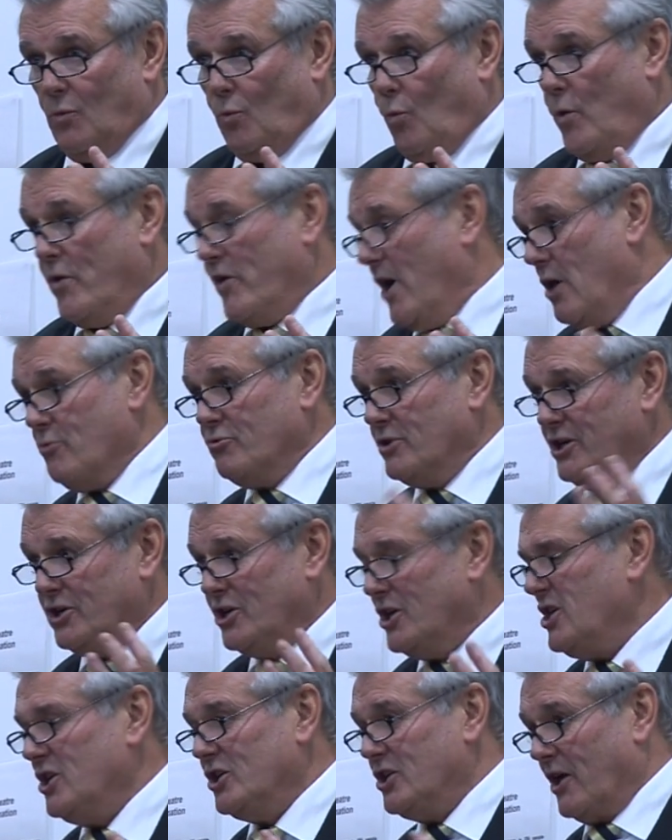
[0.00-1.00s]
with only
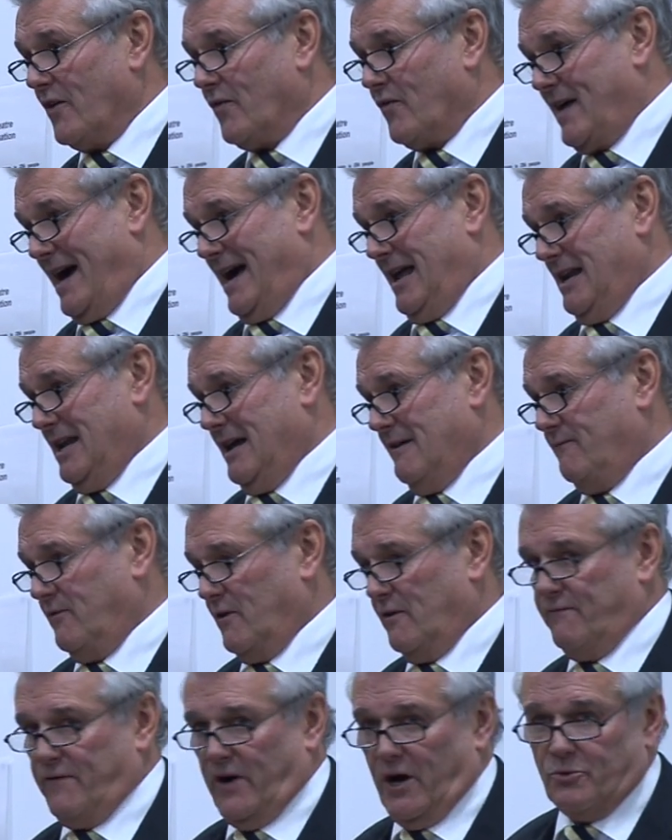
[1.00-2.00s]
needing that
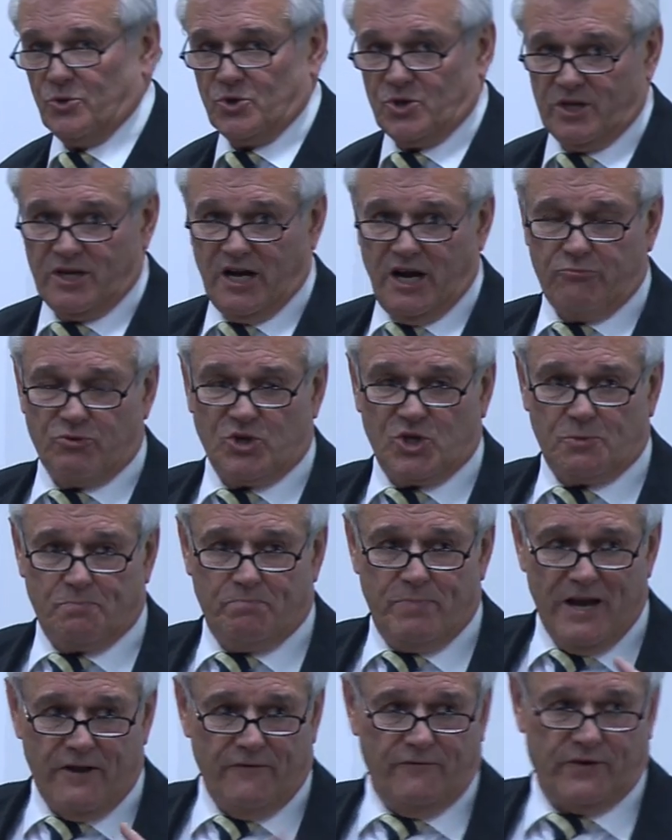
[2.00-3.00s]
level of votes. And I
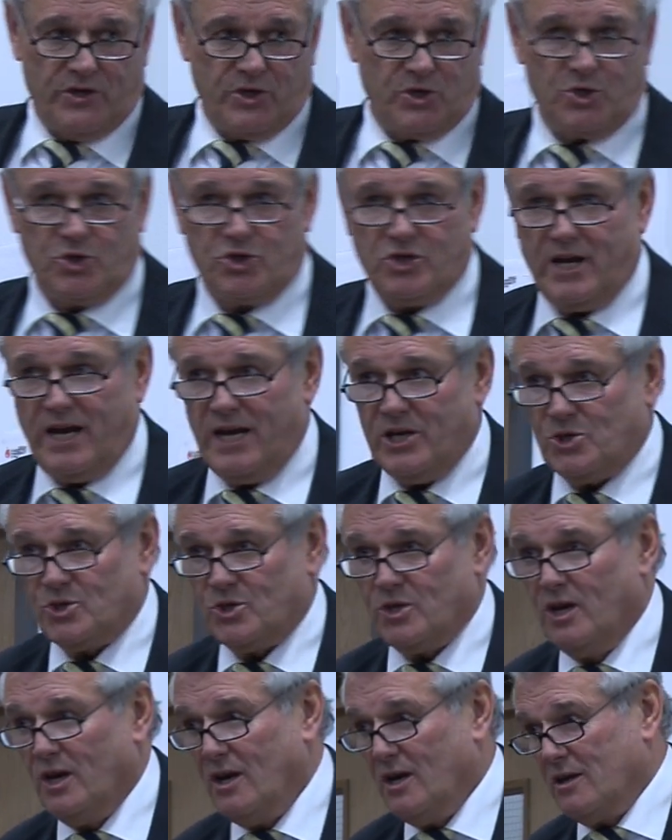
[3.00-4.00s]
respectfully suggest
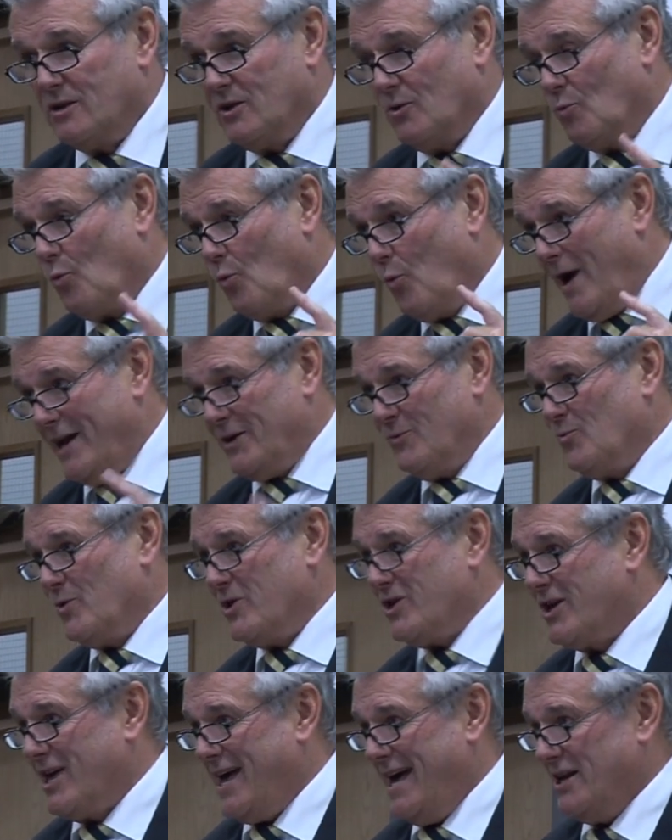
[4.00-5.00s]
that when
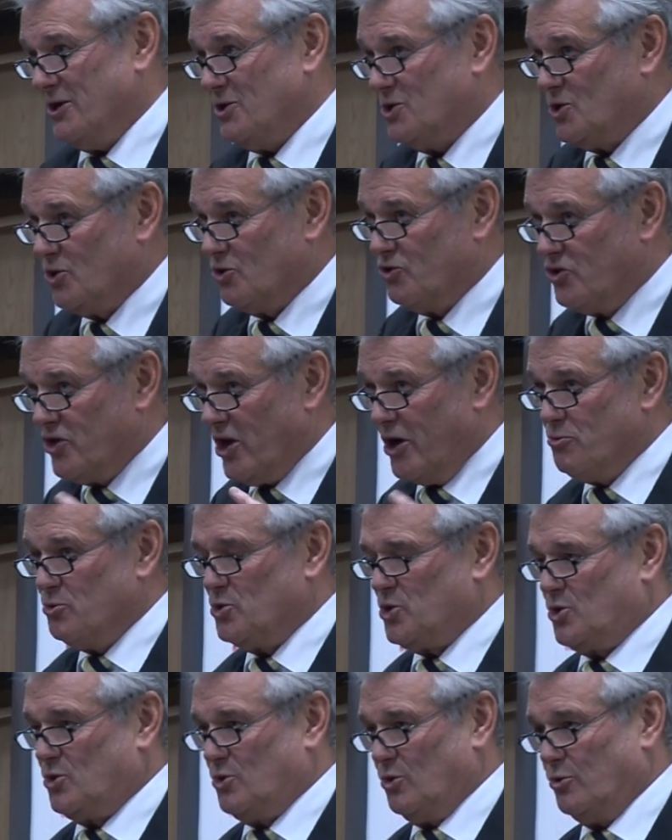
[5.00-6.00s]
we get to
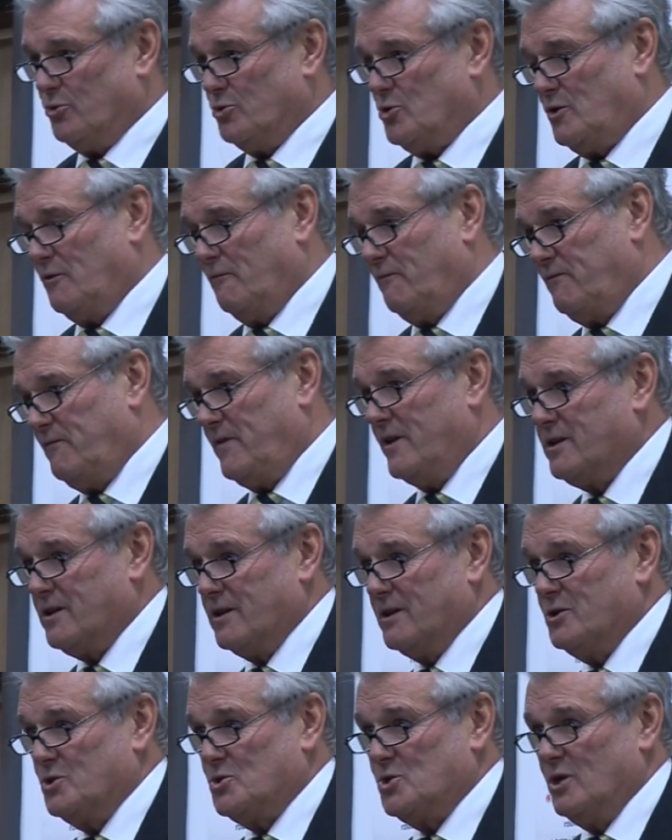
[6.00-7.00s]
those sorts of
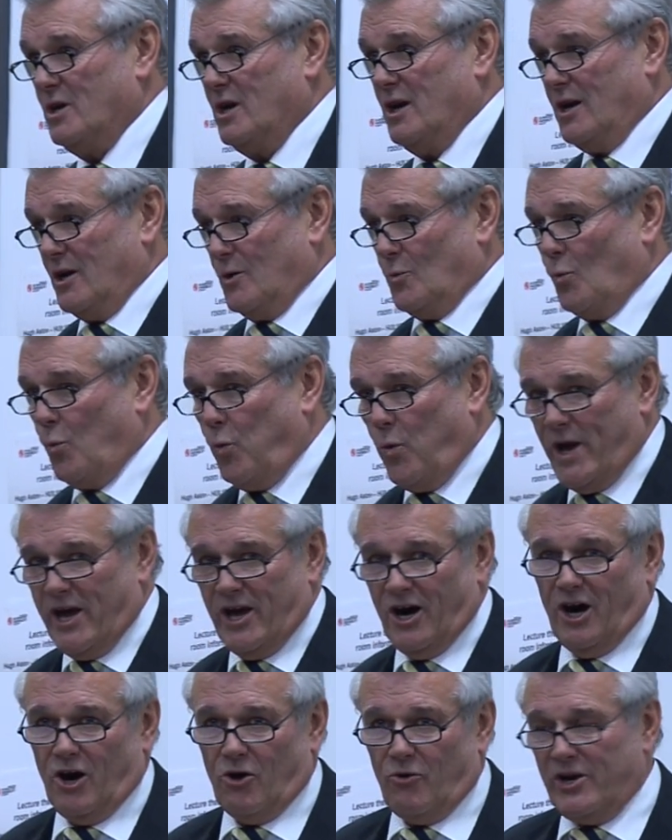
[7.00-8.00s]
figures, we
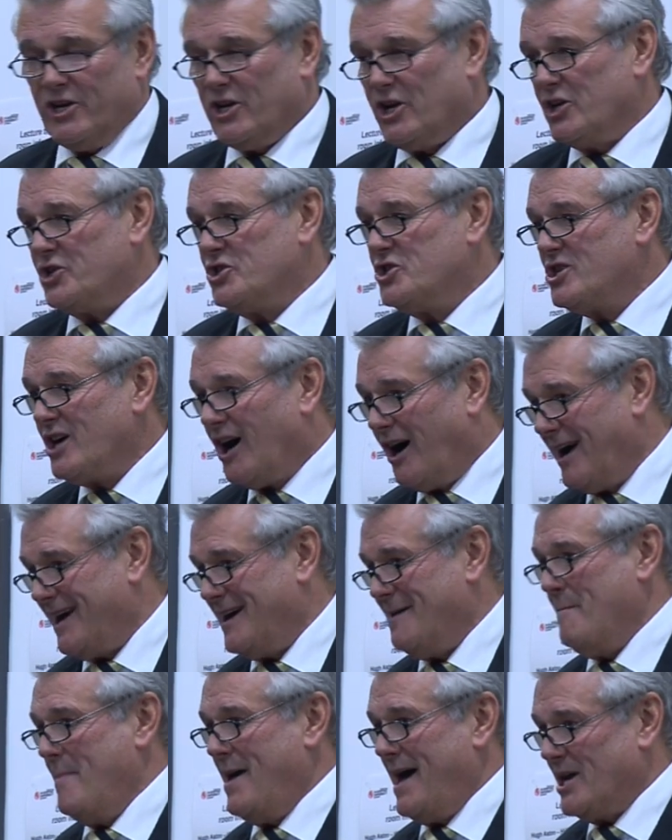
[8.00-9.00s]
are in a
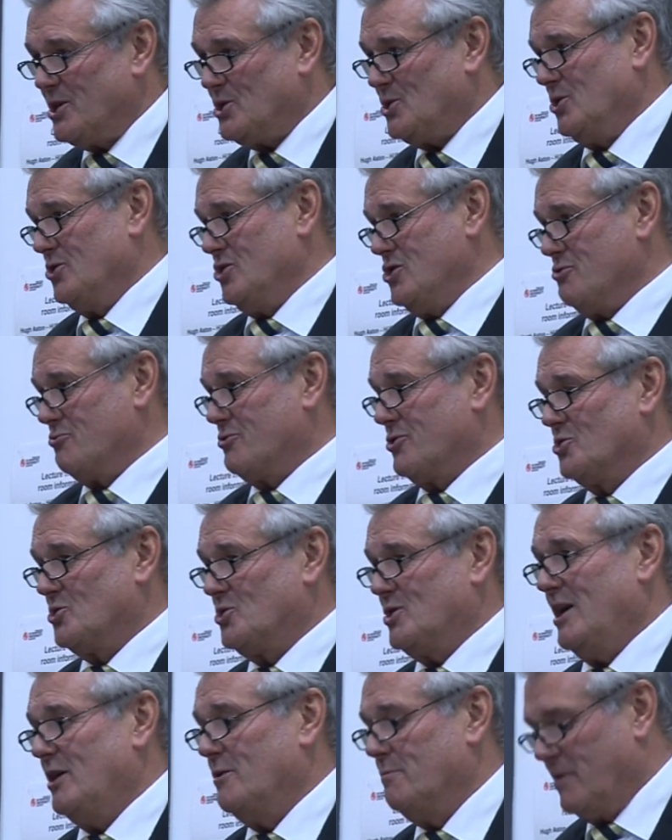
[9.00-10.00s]
dire mess, and you can
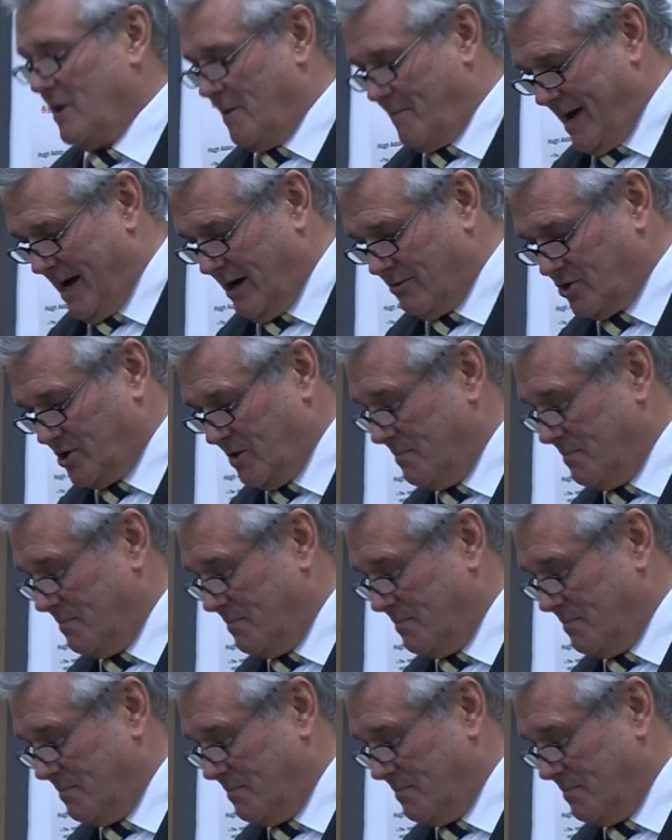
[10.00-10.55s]
tell me about